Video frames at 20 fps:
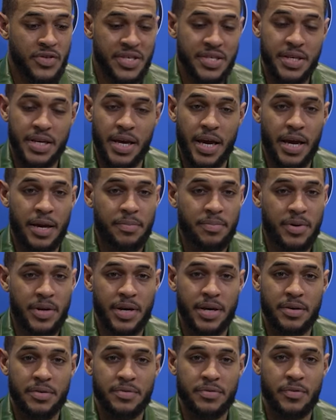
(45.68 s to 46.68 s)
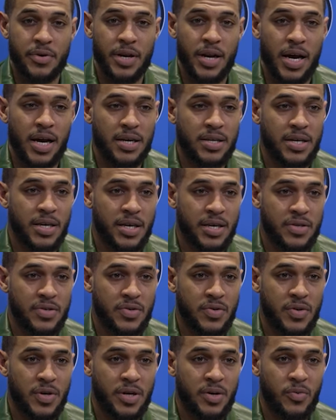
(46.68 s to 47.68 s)
Just the game plan. We locked
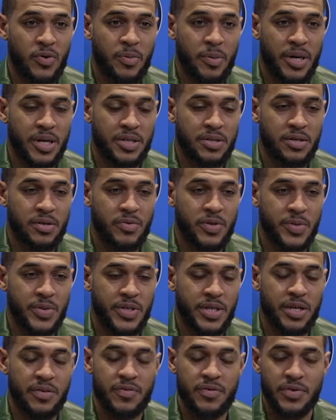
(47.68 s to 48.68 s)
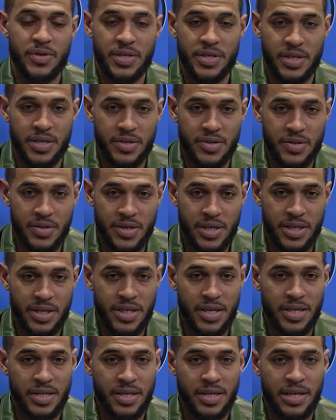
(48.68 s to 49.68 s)
into it, and we made sure we was there for each other. At
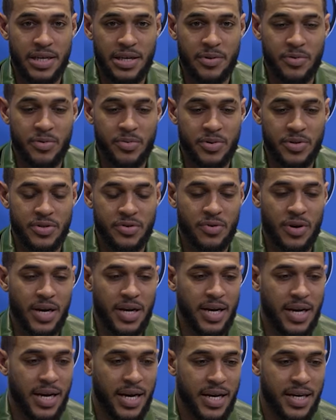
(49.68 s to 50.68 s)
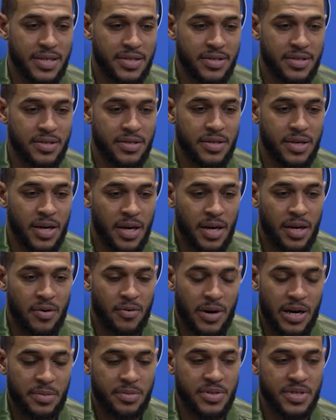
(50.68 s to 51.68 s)
the end of the day, we put the right guys in the
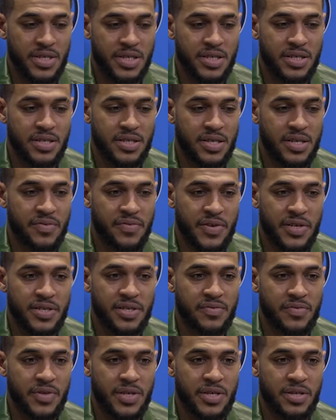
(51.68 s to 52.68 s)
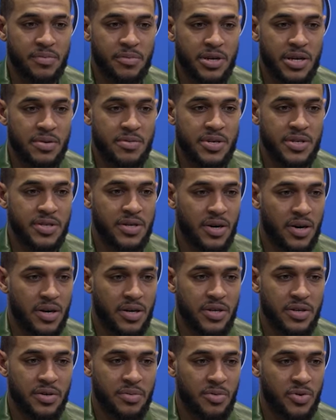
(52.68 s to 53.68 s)
right positions defensively to be able to
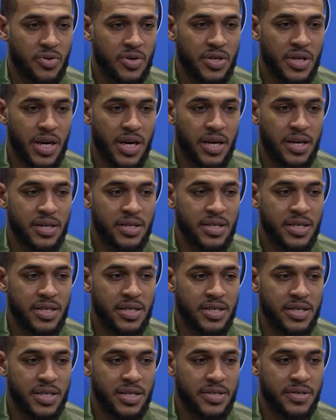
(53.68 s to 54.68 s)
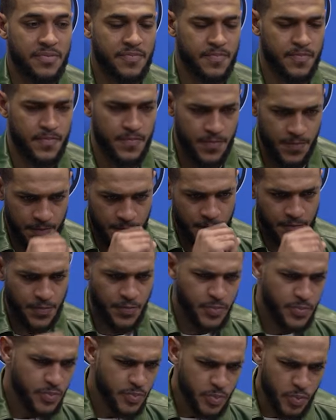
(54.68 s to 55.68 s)
talk and communicate and then just,
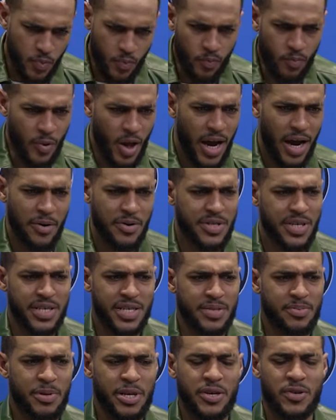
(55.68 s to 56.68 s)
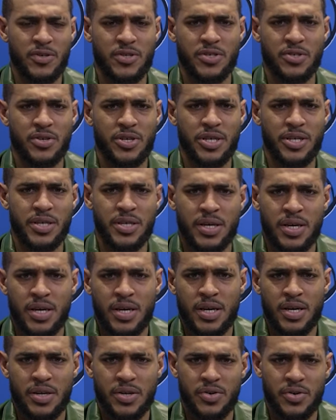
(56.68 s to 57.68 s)
I would say just play on the string,
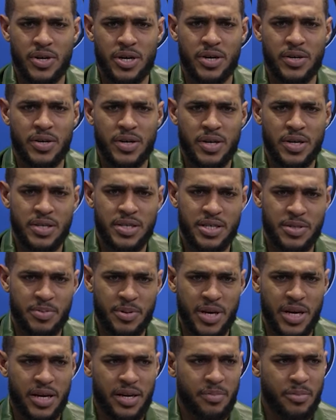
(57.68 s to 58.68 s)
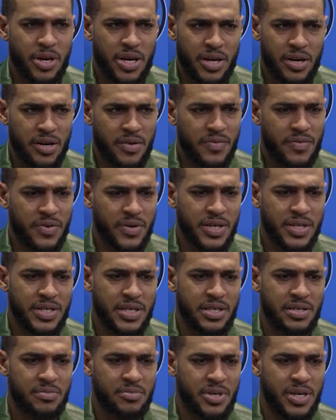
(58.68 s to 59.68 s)
you know, just playing, being there for each
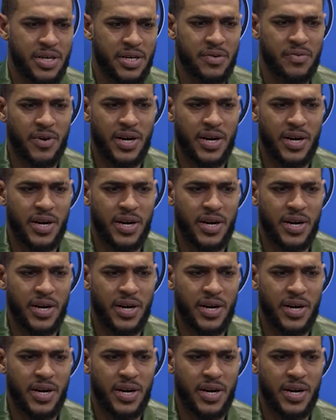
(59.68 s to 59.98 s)
other, being in the